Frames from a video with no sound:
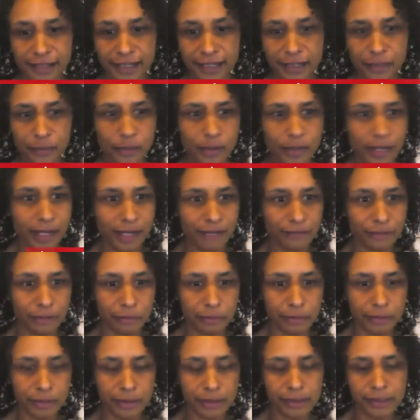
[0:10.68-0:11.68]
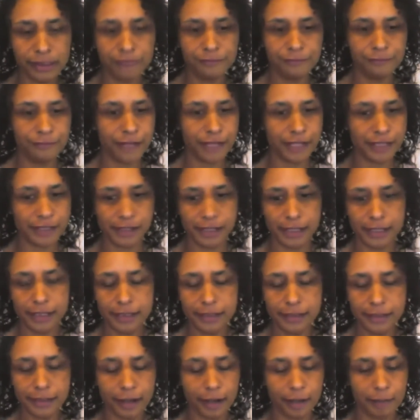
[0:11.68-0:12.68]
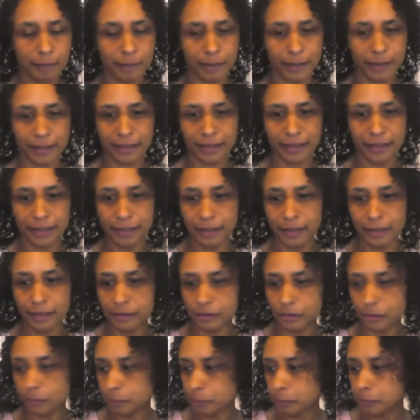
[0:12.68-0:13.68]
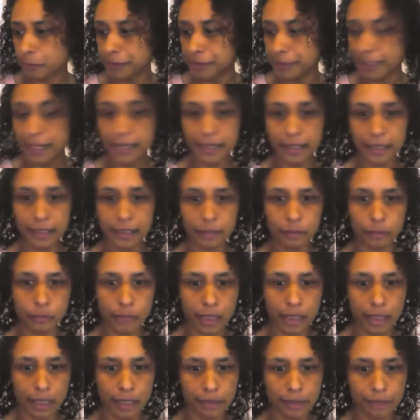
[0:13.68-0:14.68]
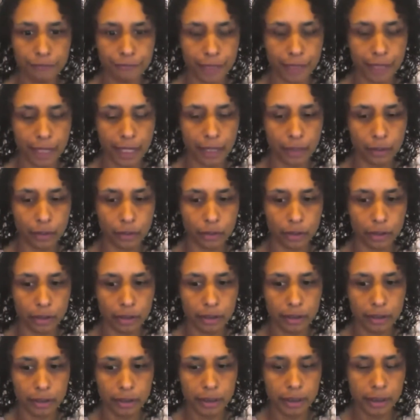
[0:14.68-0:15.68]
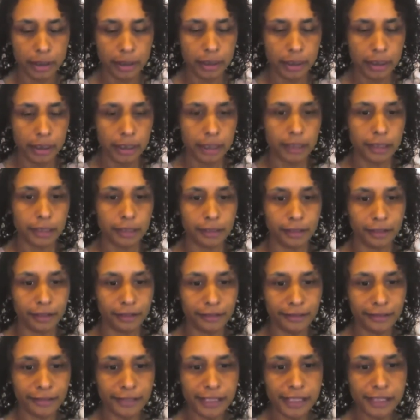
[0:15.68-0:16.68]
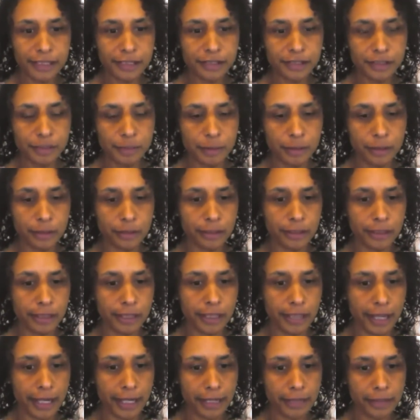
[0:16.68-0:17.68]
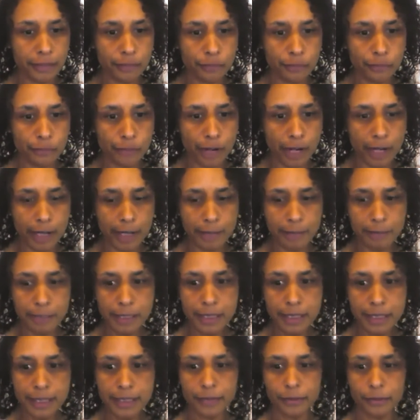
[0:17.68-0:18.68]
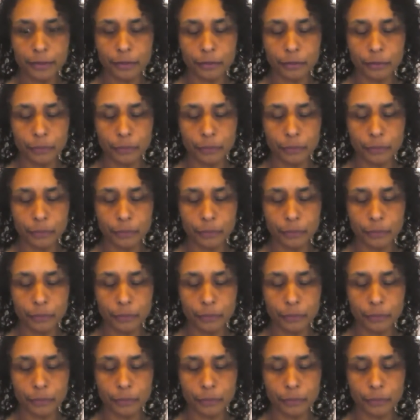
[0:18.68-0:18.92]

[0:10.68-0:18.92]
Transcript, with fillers: And today we have a really fascinating topic. To present it, we have our Linux community guide, Rob